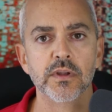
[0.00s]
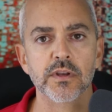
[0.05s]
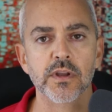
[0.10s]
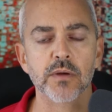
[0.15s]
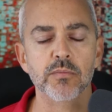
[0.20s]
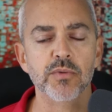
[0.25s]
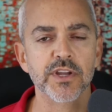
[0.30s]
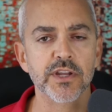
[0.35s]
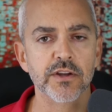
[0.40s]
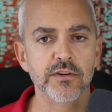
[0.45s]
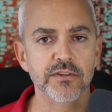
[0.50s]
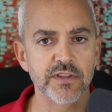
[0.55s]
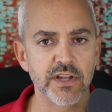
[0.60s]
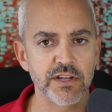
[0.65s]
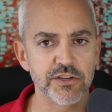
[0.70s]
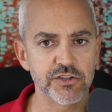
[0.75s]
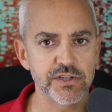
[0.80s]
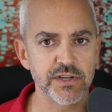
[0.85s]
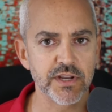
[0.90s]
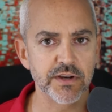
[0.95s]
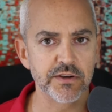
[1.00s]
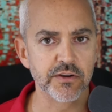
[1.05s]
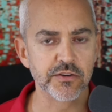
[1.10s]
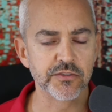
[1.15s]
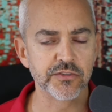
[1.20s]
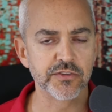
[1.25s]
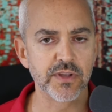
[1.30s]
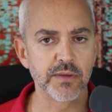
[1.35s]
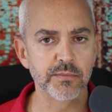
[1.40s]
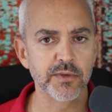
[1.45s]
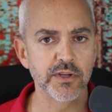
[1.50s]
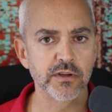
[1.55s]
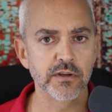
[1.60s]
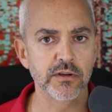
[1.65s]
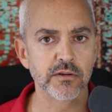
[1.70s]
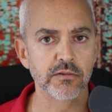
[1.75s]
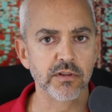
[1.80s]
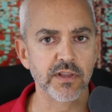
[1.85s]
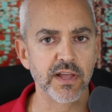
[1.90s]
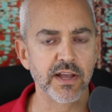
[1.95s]
Now bring your attention down to your stomach,
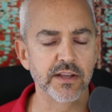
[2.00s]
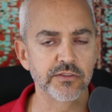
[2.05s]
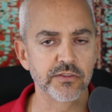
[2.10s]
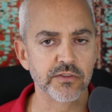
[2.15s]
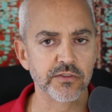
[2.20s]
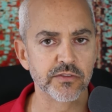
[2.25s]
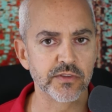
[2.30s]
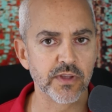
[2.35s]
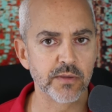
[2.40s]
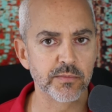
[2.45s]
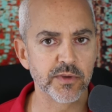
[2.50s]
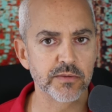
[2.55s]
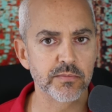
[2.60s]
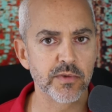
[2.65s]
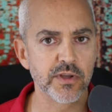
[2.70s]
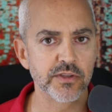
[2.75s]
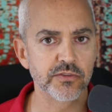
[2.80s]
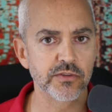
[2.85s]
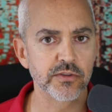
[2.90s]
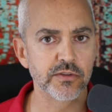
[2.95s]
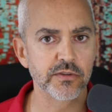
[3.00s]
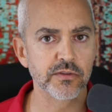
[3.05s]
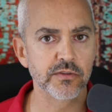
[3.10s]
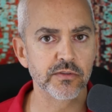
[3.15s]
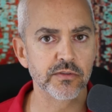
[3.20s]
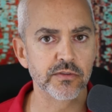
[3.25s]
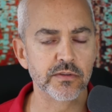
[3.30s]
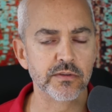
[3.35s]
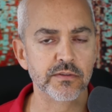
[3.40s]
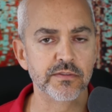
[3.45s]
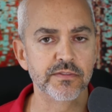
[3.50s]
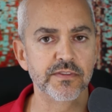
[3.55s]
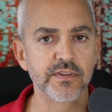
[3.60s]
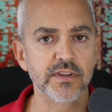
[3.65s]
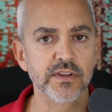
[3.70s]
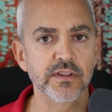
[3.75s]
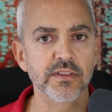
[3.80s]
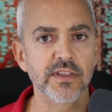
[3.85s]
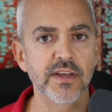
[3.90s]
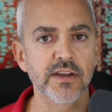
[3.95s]
relax the stomach muscles, and
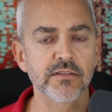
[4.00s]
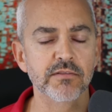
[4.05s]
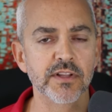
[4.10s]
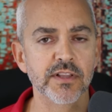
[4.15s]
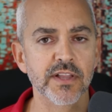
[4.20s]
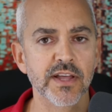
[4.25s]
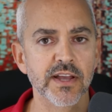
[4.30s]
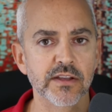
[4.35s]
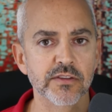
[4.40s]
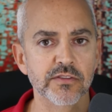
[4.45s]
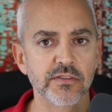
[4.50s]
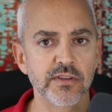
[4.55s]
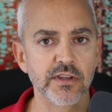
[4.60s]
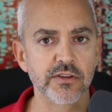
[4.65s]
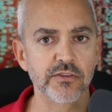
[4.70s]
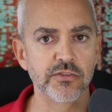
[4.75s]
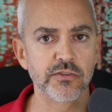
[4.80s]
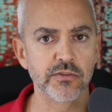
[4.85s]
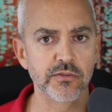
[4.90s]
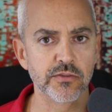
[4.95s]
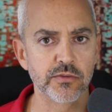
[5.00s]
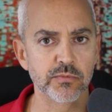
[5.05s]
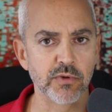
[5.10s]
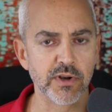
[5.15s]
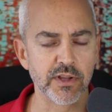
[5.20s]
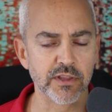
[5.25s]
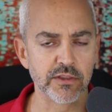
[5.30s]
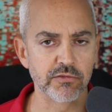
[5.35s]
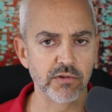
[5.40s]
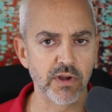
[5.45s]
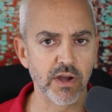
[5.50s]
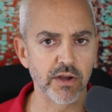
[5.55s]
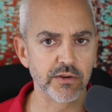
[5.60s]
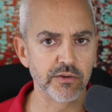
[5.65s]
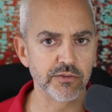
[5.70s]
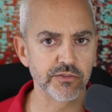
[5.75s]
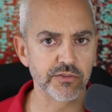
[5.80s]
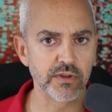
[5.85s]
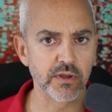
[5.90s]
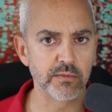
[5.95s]
feel that relaxation spreading throughout
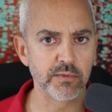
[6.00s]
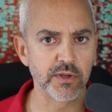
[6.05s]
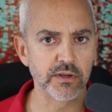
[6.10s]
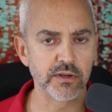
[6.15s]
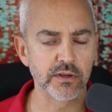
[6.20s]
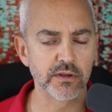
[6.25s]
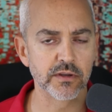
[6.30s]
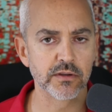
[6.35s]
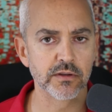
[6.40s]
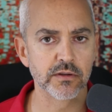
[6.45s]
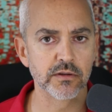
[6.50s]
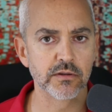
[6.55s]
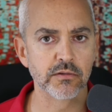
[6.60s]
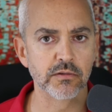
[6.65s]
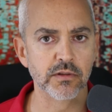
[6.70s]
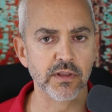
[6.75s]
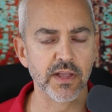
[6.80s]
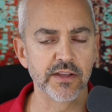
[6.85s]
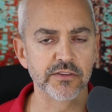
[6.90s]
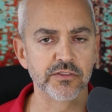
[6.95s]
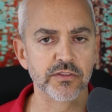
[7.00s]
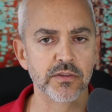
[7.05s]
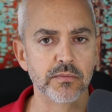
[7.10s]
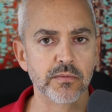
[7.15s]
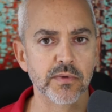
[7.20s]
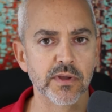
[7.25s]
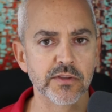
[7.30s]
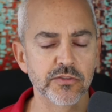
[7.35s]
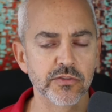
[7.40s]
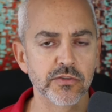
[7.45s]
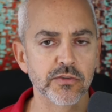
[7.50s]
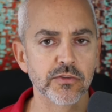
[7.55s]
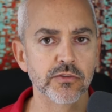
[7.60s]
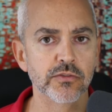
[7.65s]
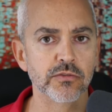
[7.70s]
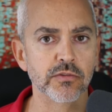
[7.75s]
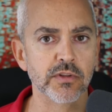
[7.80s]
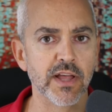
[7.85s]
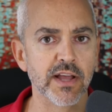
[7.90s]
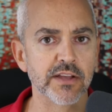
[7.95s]
your stomach, relaxing the
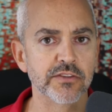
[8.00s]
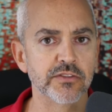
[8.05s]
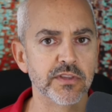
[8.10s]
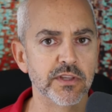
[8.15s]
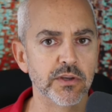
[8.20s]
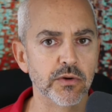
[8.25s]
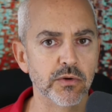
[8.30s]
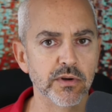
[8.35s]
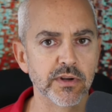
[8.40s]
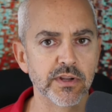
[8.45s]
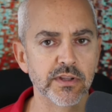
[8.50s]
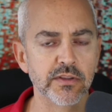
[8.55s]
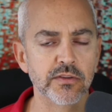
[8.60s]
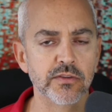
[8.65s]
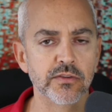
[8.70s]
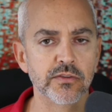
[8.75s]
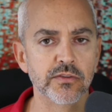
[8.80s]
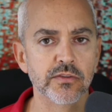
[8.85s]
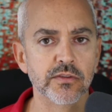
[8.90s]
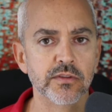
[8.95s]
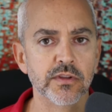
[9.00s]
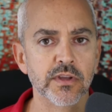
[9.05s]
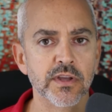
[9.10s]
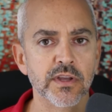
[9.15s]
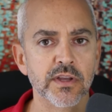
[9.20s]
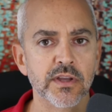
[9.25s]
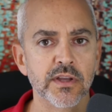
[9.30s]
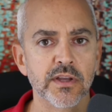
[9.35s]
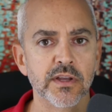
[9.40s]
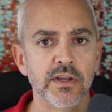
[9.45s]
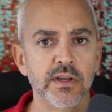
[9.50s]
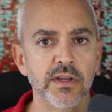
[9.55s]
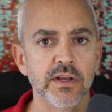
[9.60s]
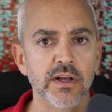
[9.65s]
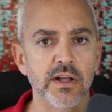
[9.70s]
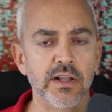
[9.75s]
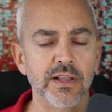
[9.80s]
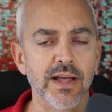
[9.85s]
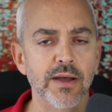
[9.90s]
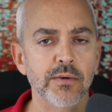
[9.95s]
muscles, relaxing the organs,
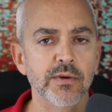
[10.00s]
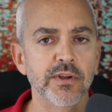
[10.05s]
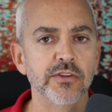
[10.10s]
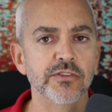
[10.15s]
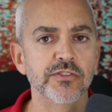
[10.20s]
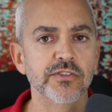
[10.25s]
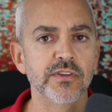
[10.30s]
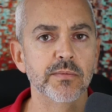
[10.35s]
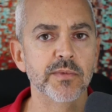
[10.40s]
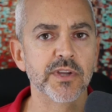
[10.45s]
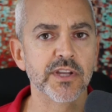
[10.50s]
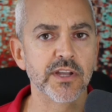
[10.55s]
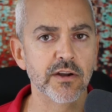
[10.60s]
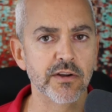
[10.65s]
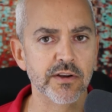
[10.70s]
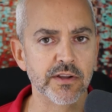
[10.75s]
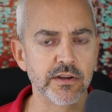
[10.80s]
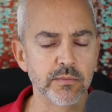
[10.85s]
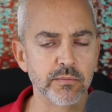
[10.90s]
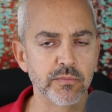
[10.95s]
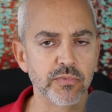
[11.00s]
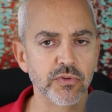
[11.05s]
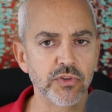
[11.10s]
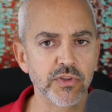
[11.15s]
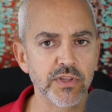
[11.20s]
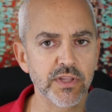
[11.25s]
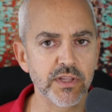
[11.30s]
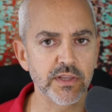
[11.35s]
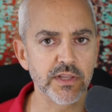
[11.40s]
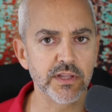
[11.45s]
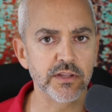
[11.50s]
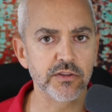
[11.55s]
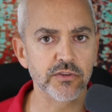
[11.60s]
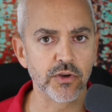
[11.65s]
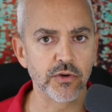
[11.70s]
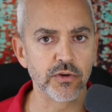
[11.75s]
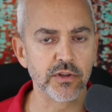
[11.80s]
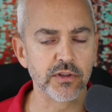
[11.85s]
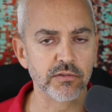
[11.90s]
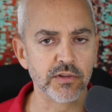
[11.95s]
allowing your stomach area to completely and
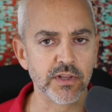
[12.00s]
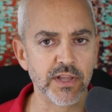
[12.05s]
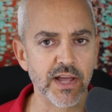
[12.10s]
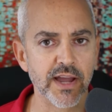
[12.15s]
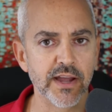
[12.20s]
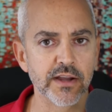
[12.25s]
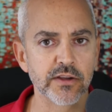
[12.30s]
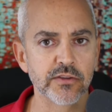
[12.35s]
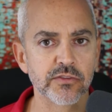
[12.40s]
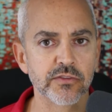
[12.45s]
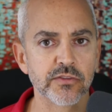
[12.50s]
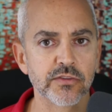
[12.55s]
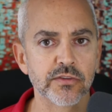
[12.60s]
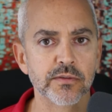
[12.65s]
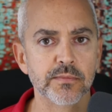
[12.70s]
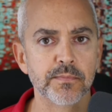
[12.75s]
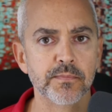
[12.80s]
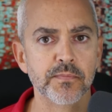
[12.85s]
totally relax.